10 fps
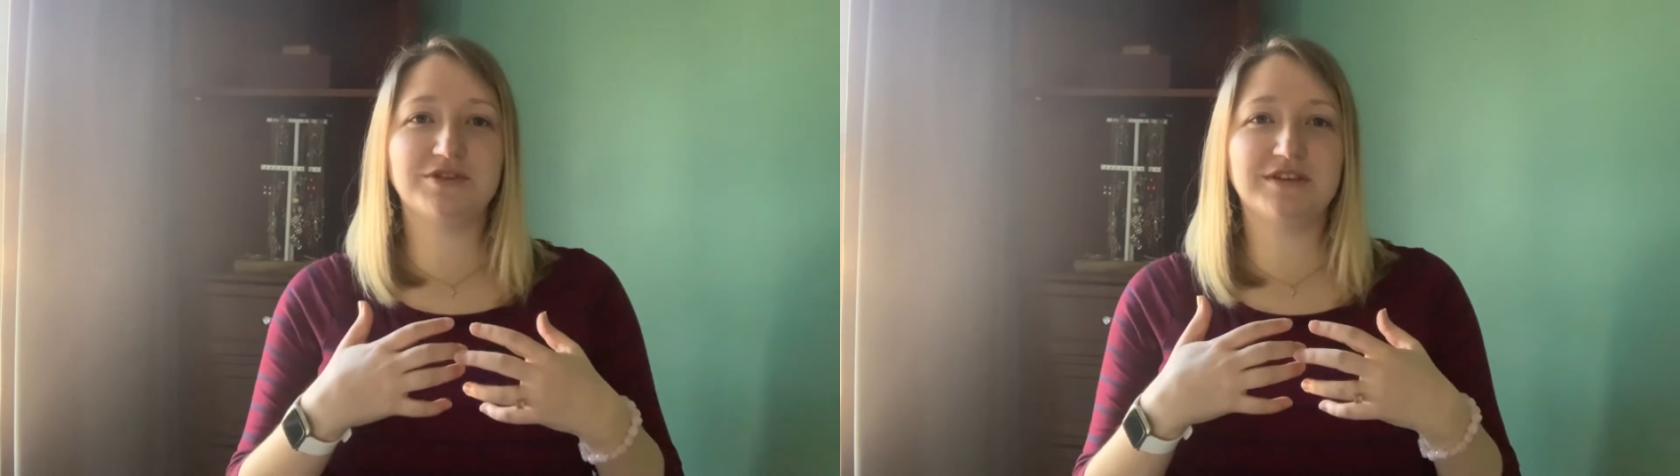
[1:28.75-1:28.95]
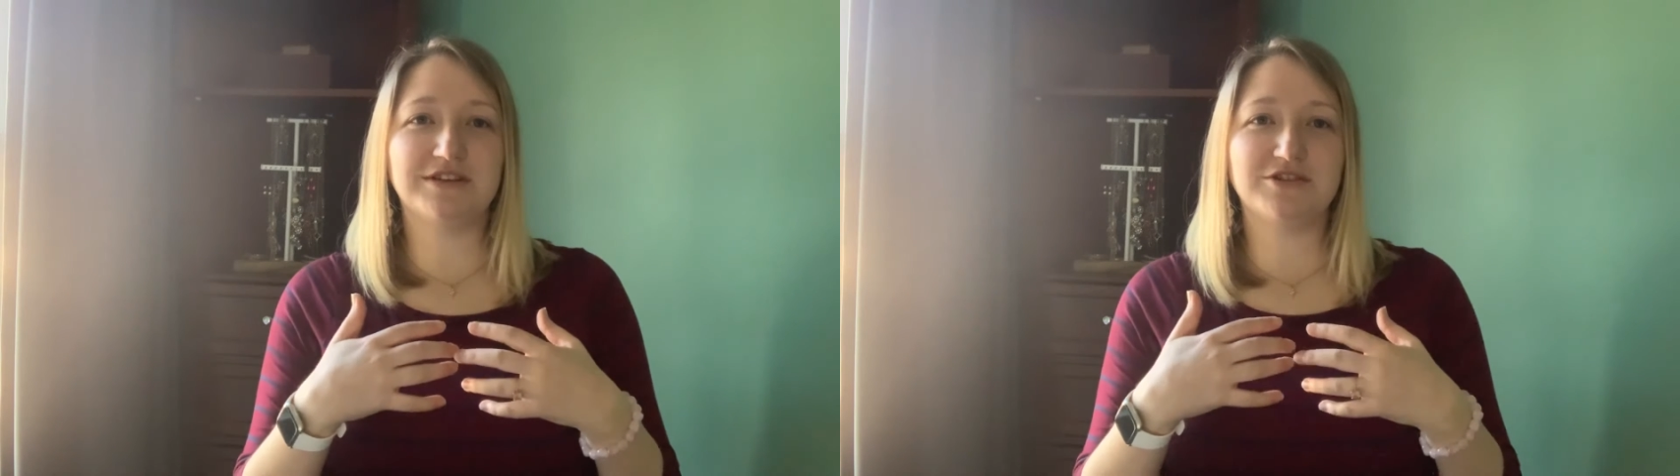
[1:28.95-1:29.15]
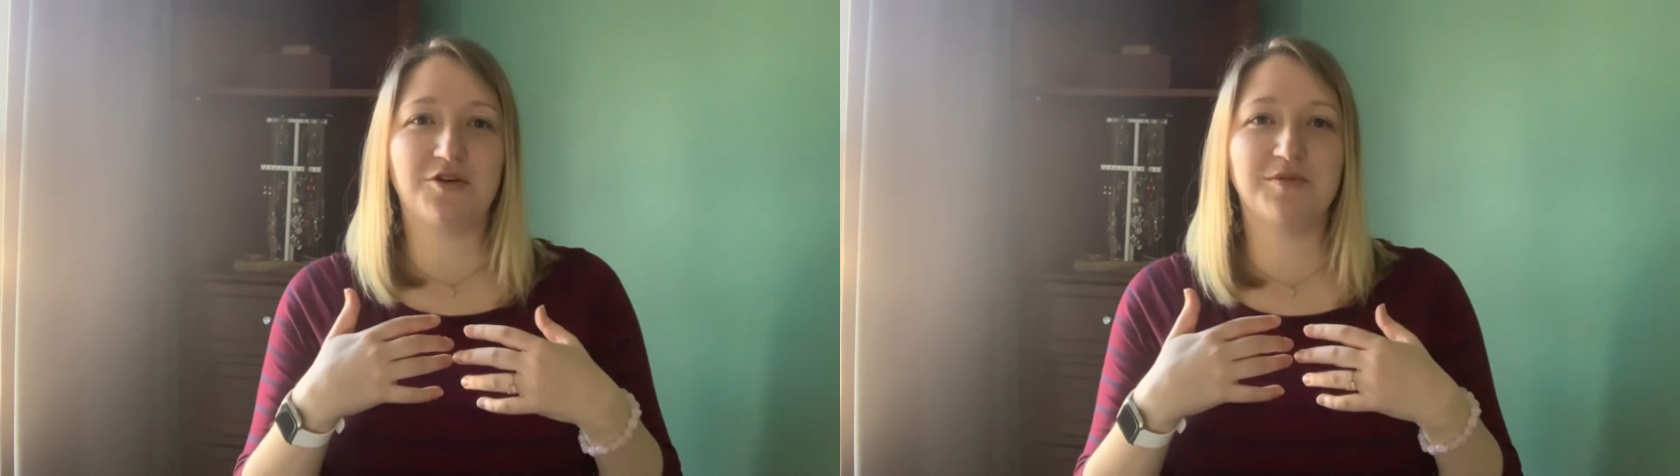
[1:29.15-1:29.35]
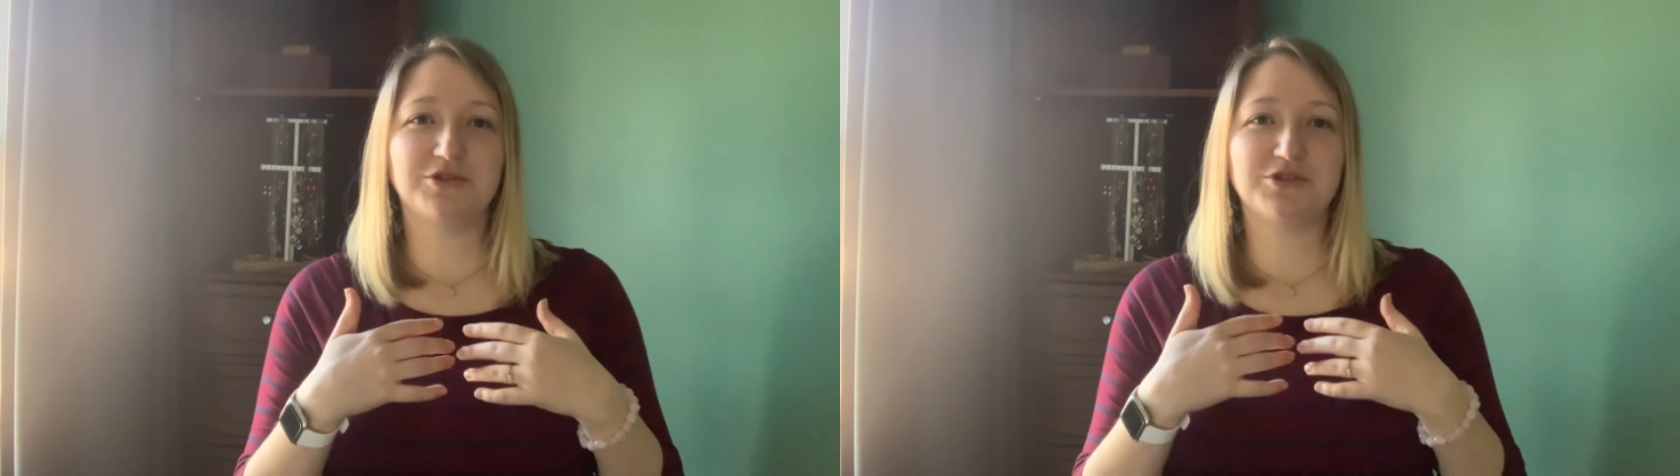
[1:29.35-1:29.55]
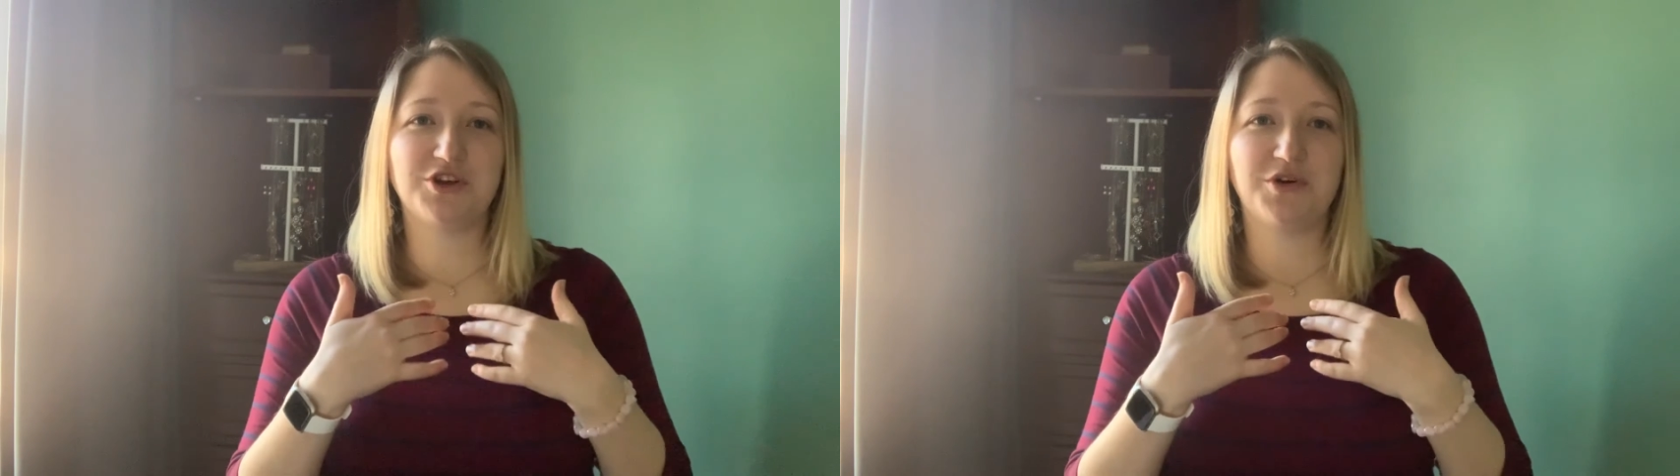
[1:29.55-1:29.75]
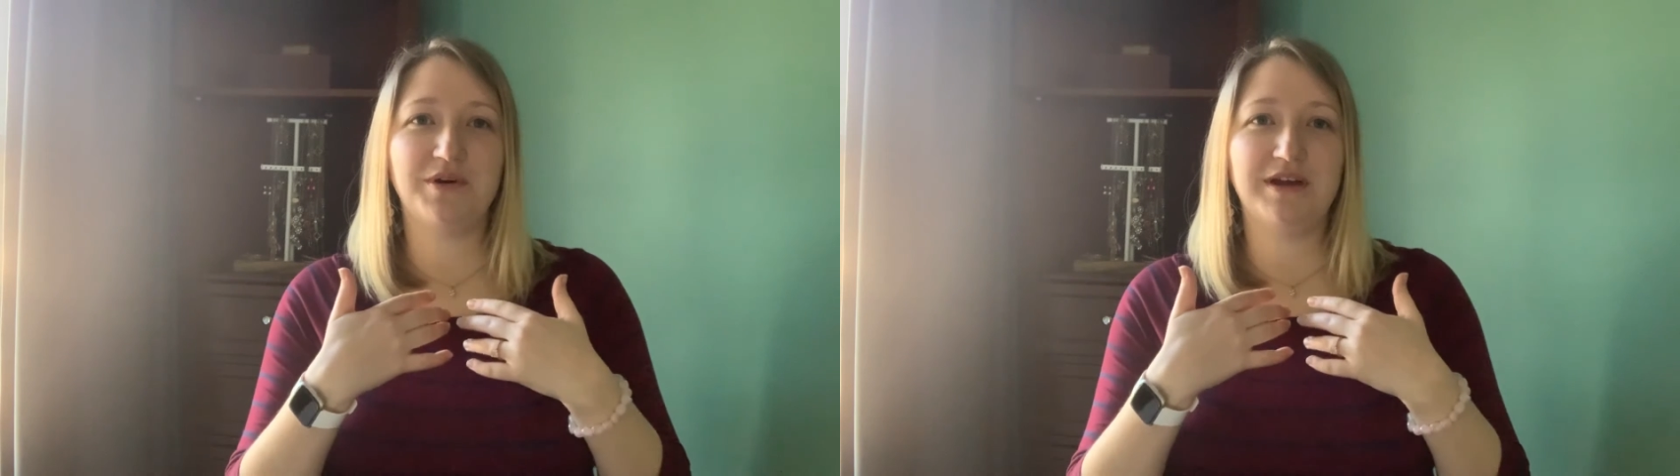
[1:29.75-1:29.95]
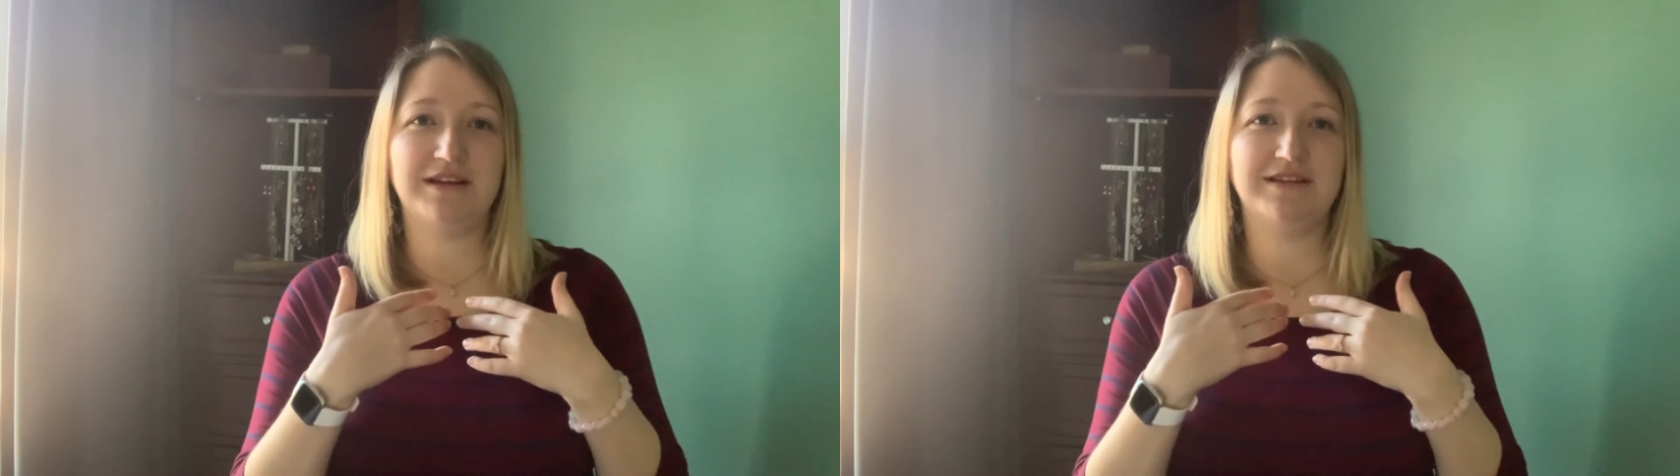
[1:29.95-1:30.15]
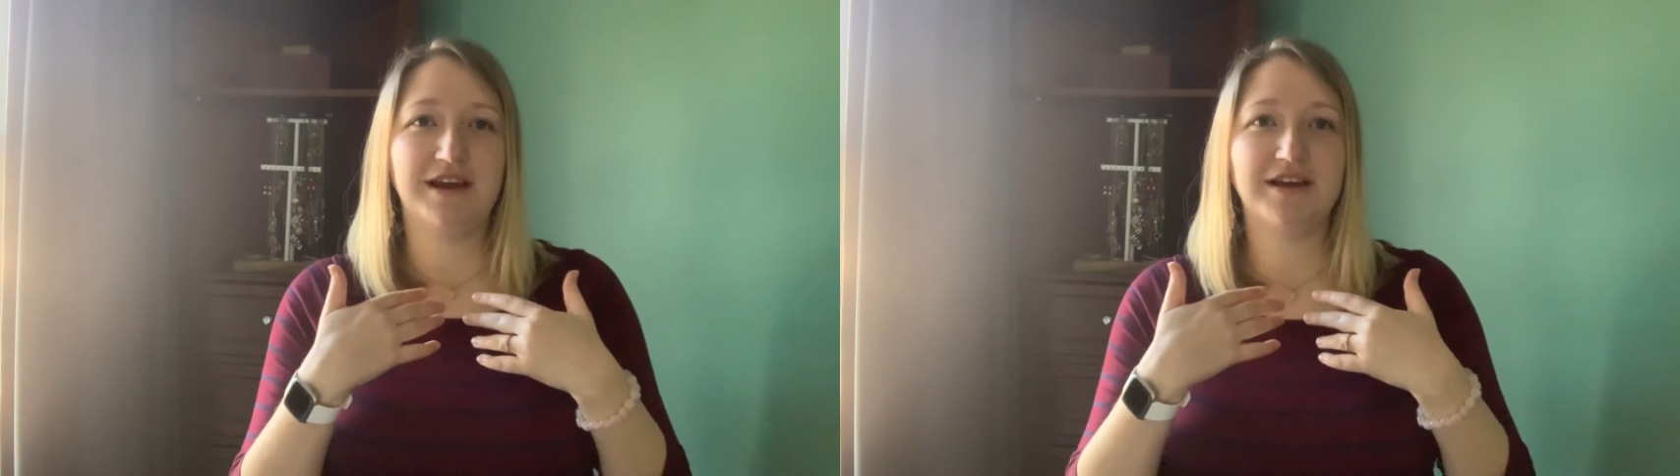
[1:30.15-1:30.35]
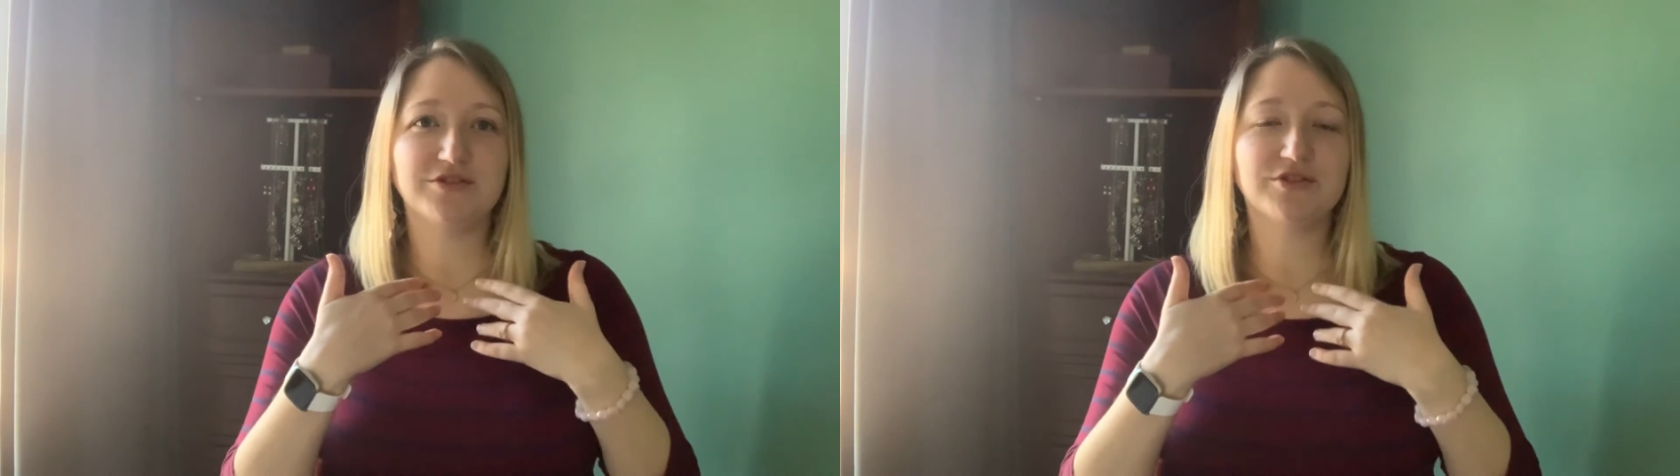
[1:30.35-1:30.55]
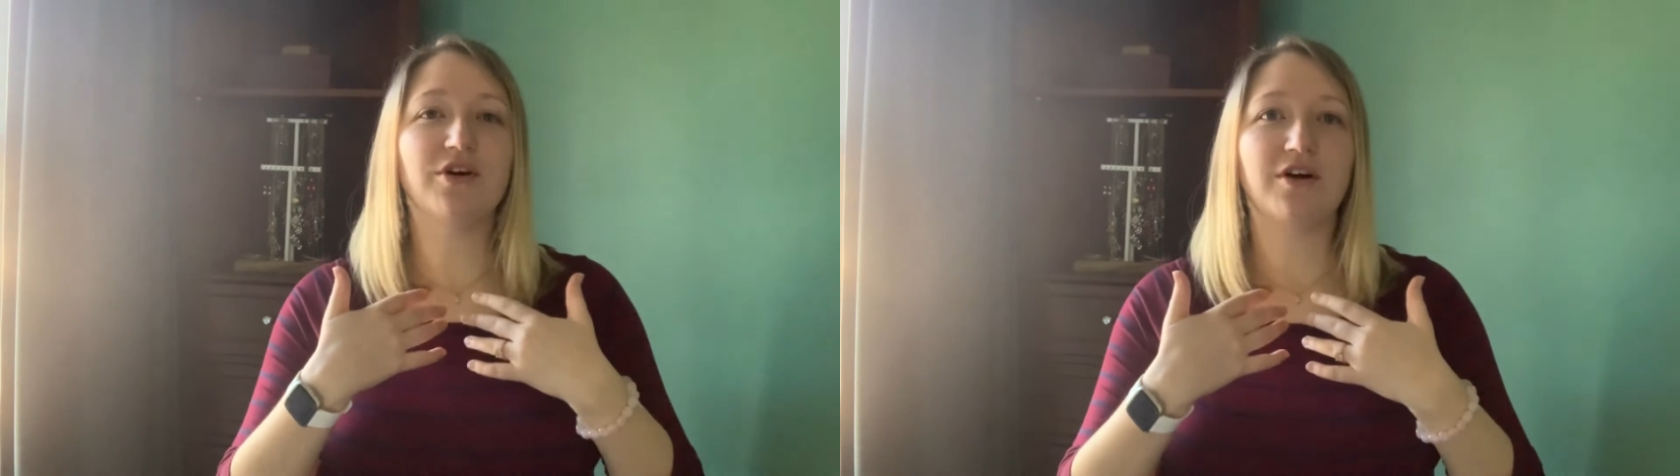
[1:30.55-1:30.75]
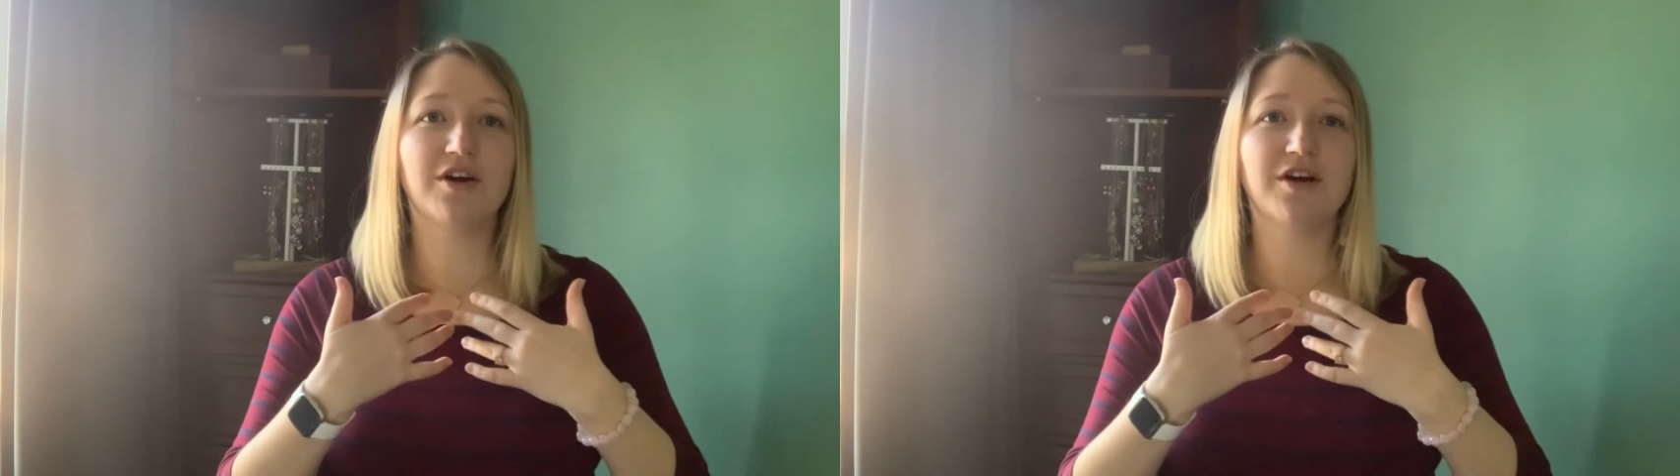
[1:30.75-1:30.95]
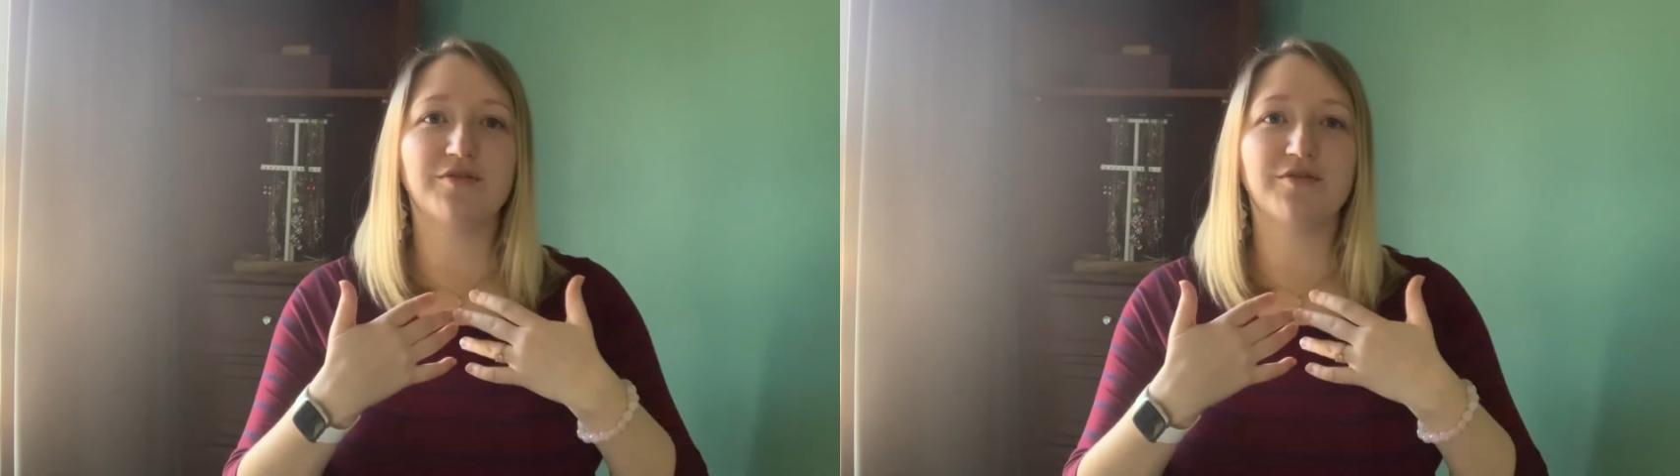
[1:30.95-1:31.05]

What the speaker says: it's almost as though it takes longer